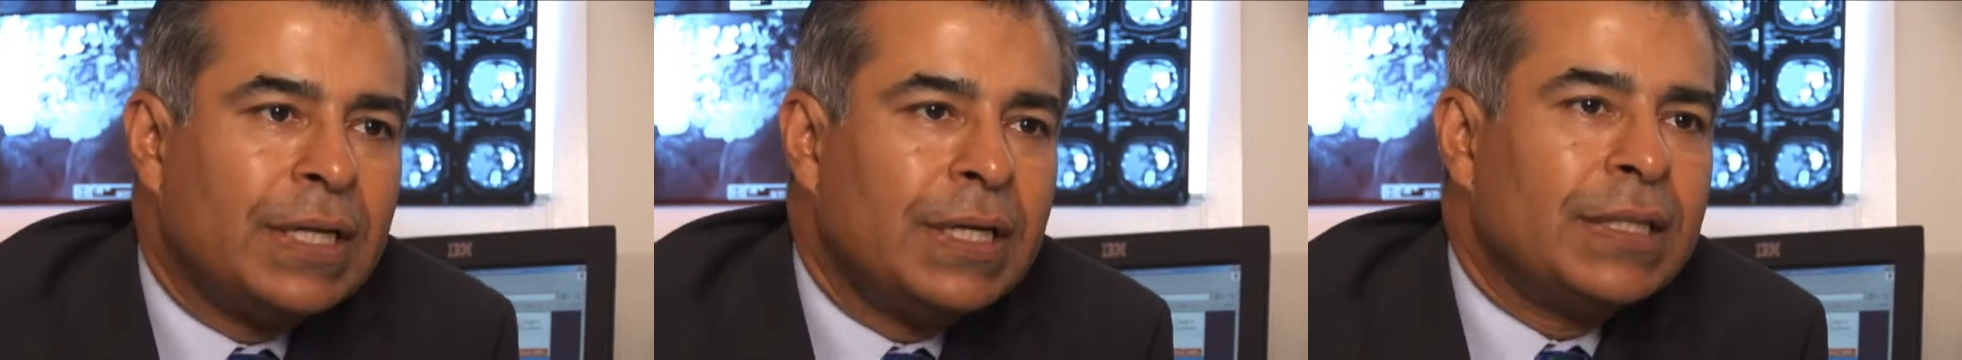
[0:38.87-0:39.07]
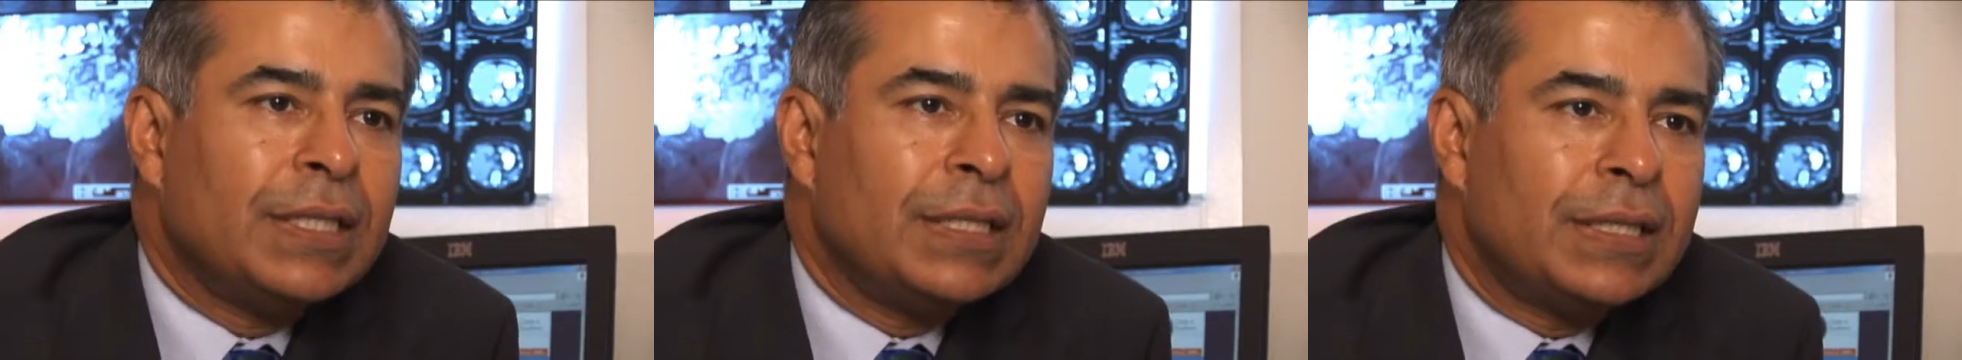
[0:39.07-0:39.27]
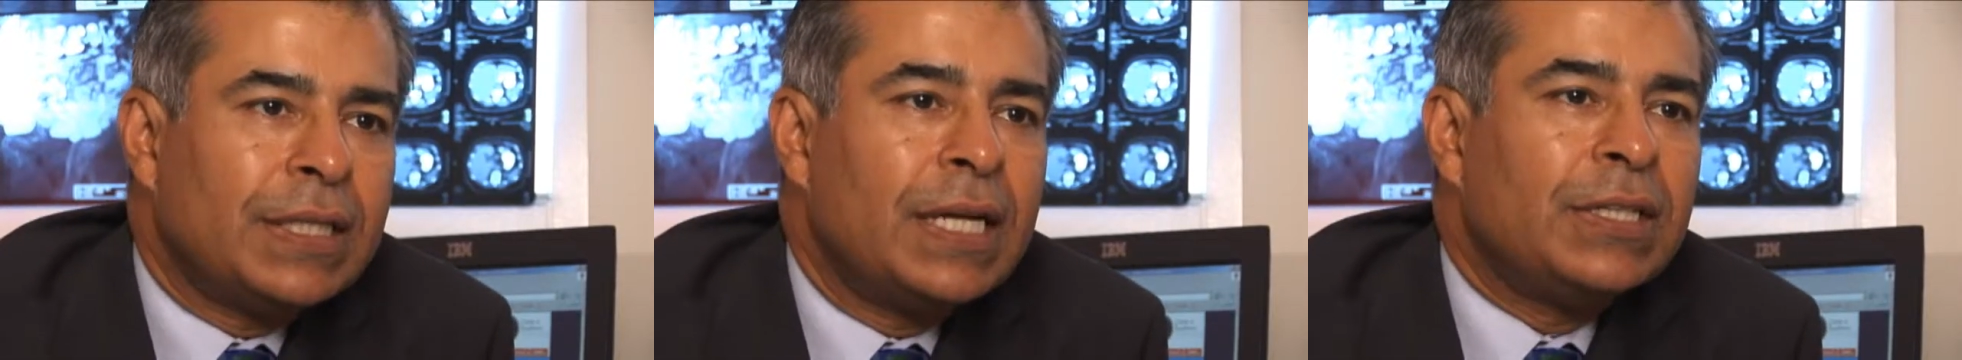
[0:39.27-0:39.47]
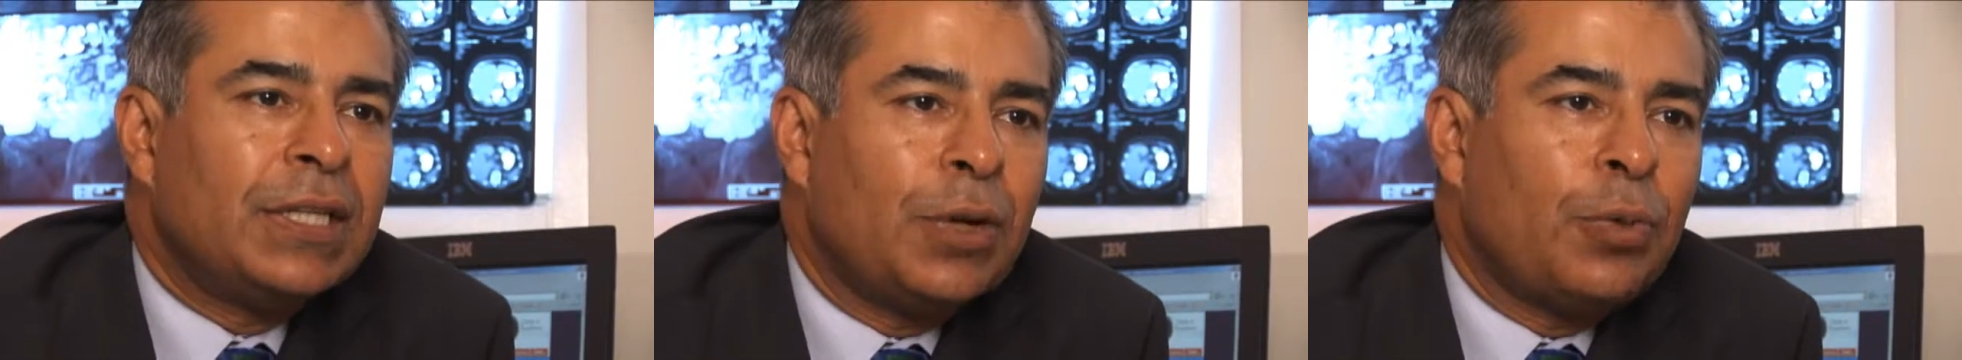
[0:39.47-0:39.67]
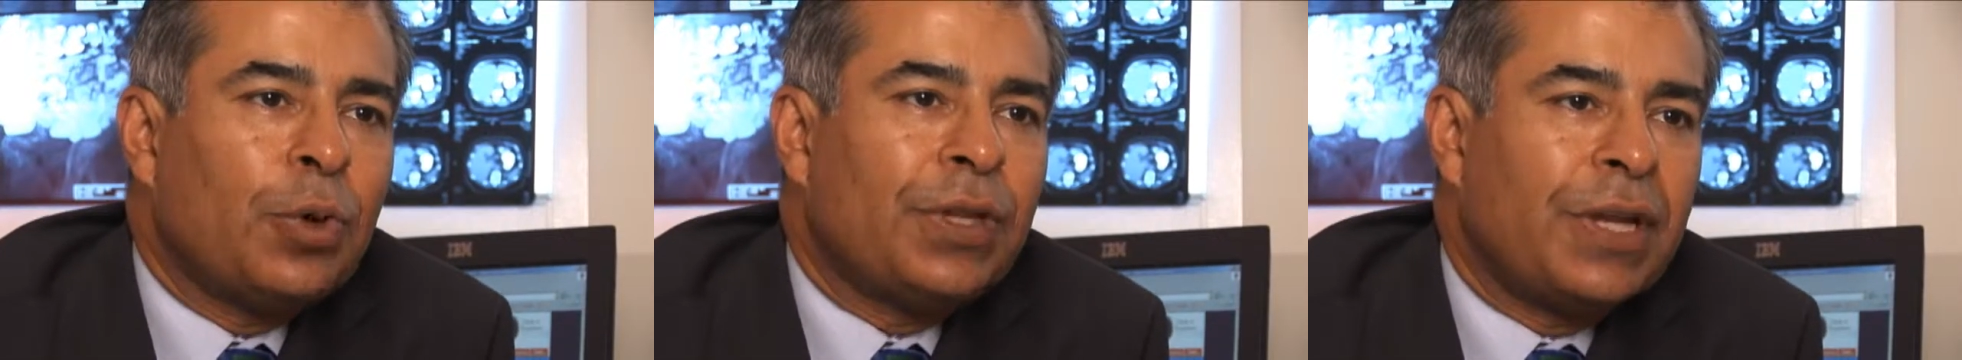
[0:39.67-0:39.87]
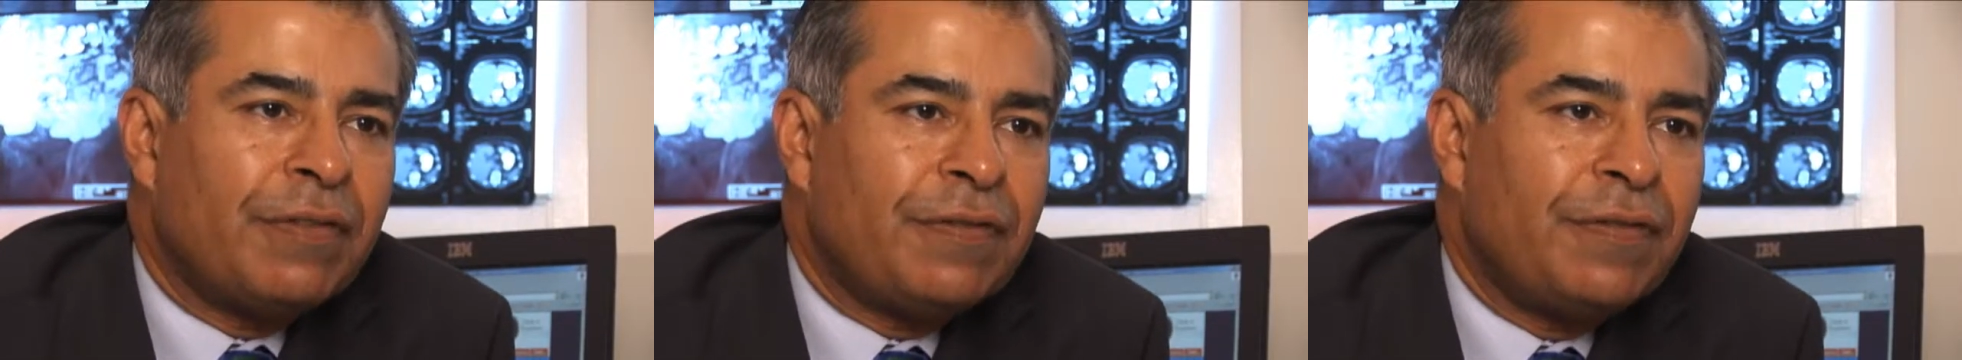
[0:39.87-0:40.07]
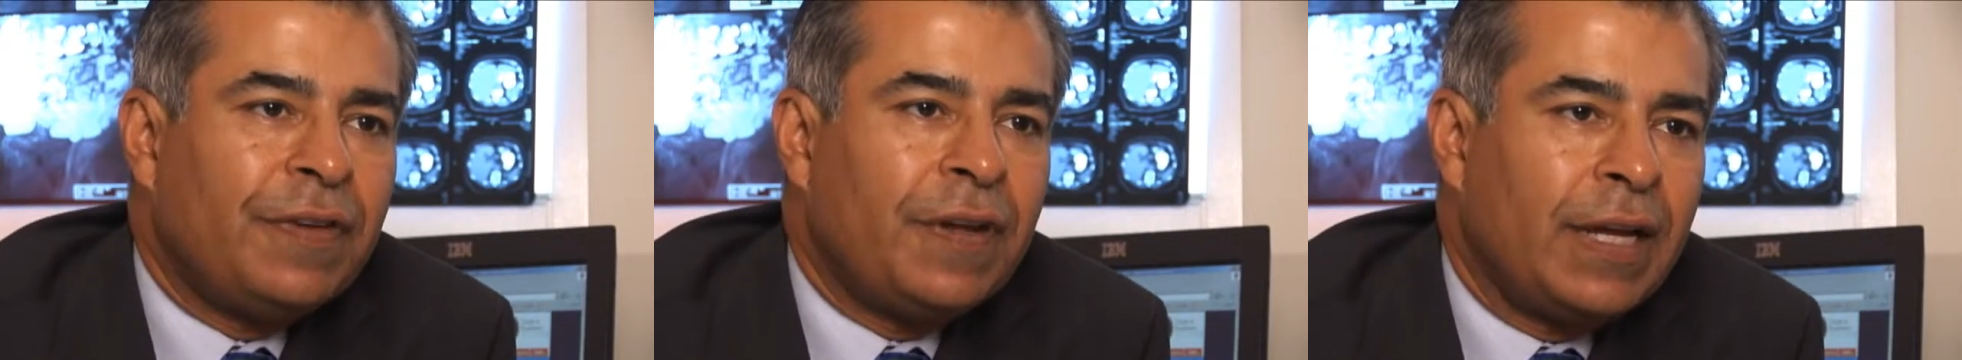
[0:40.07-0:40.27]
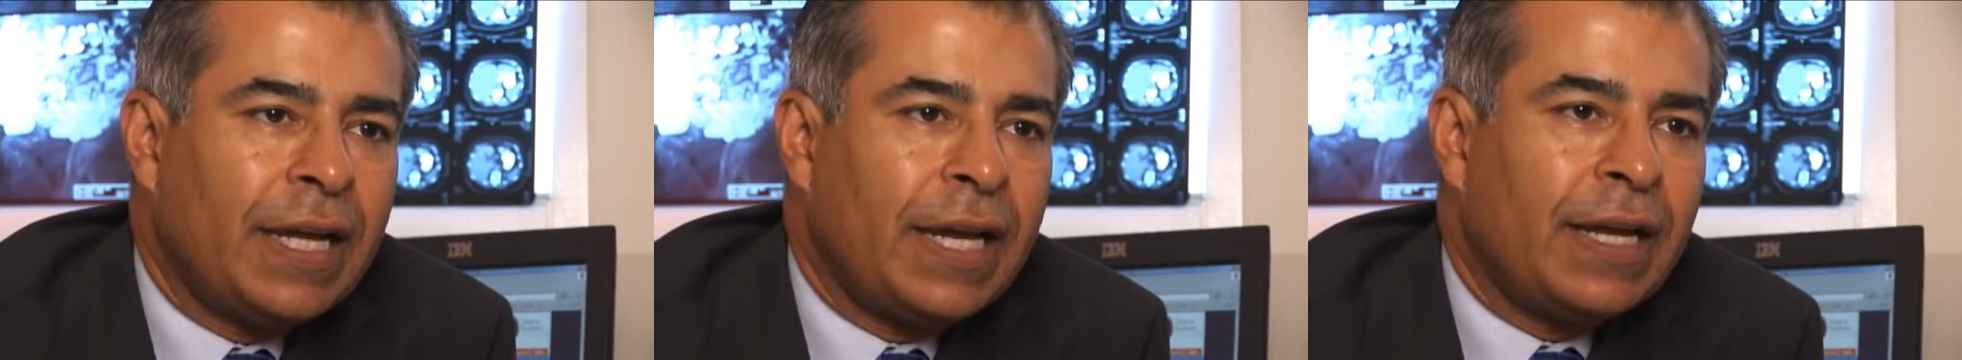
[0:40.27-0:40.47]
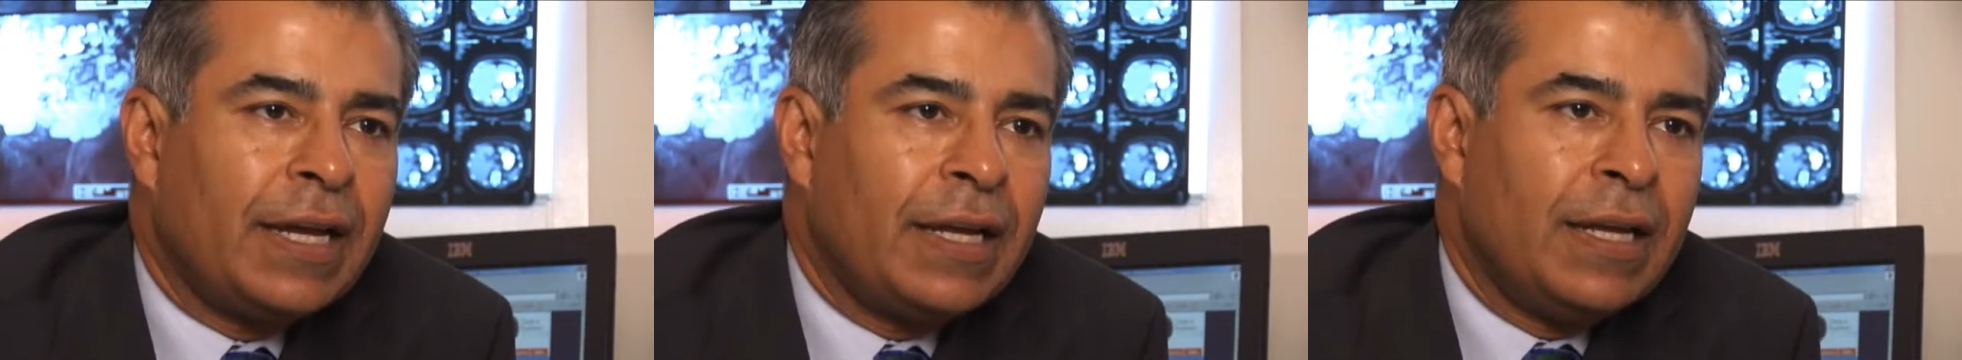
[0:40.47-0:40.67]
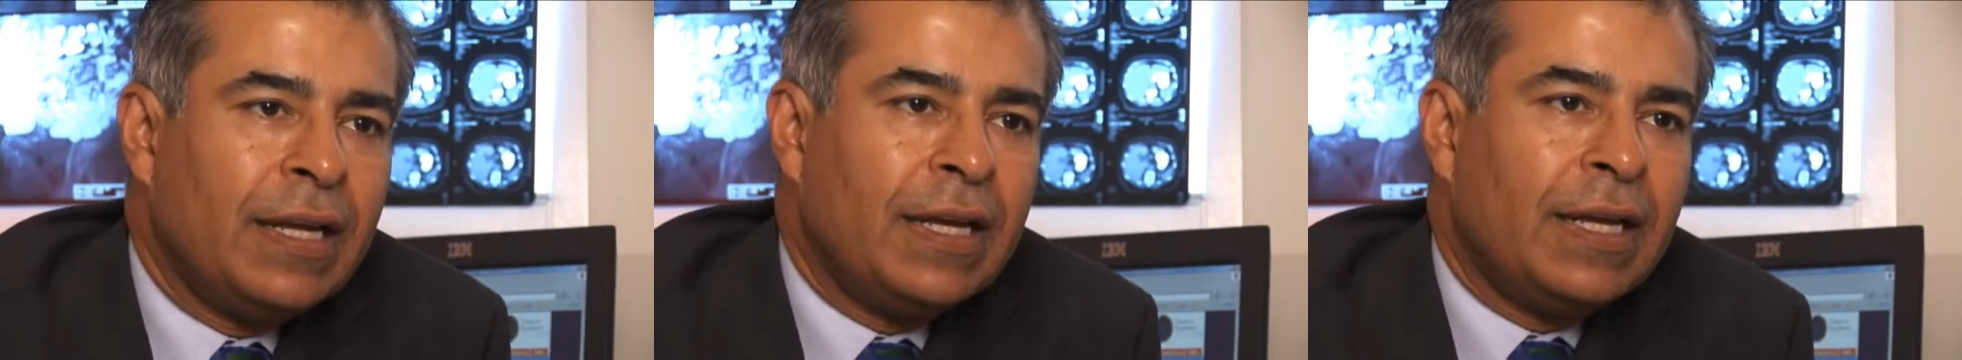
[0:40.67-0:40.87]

it's essentially what they're feeling